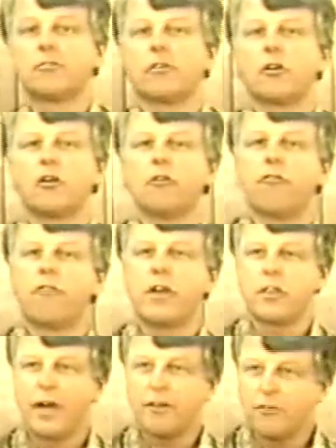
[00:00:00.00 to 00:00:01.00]
that her
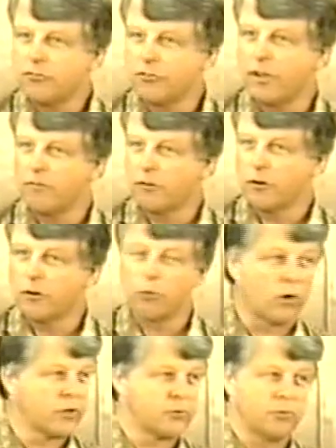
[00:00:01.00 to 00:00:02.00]
faith had to save her. Her
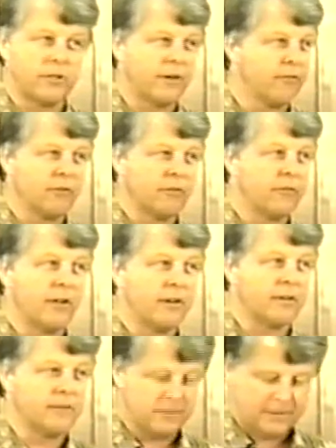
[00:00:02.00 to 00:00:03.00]
works would never have done
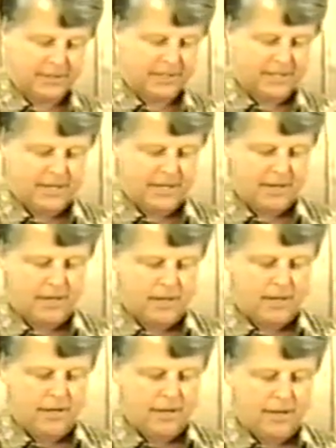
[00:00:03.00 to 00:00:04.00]

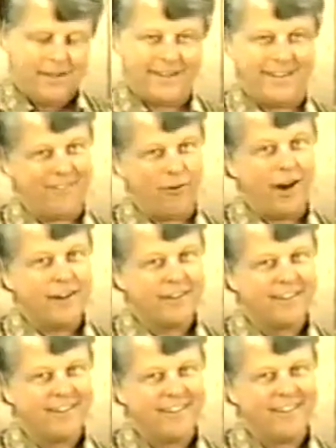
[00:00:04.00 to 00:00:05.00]
it. right?
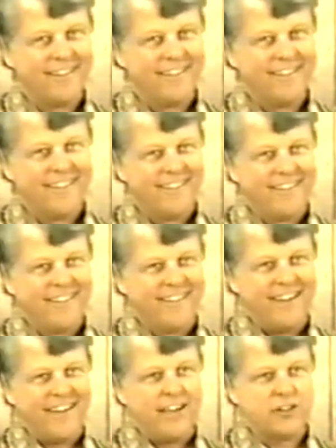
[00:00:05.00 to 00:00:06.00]

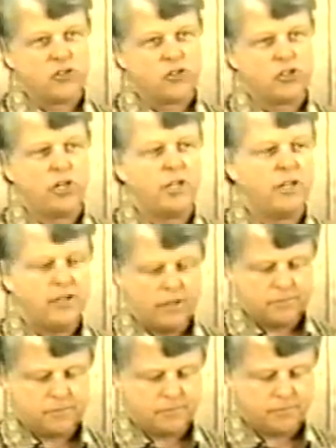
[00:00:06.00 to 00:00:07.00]
And she,
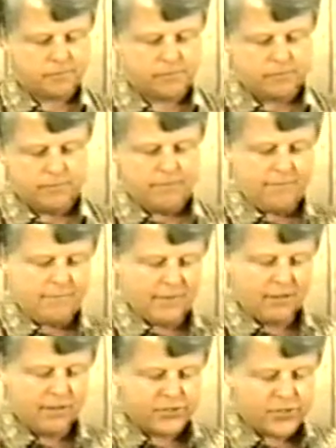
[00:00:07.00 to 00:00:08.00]

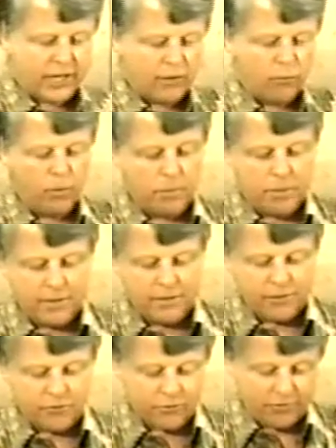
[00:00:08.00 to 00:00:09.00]
the second woman in
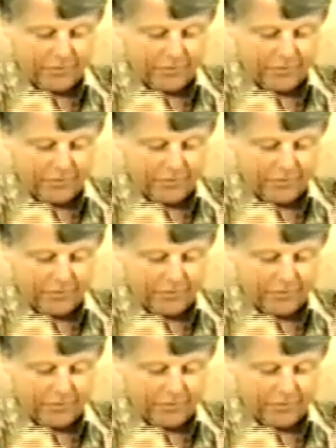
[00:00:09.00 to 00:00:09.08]
this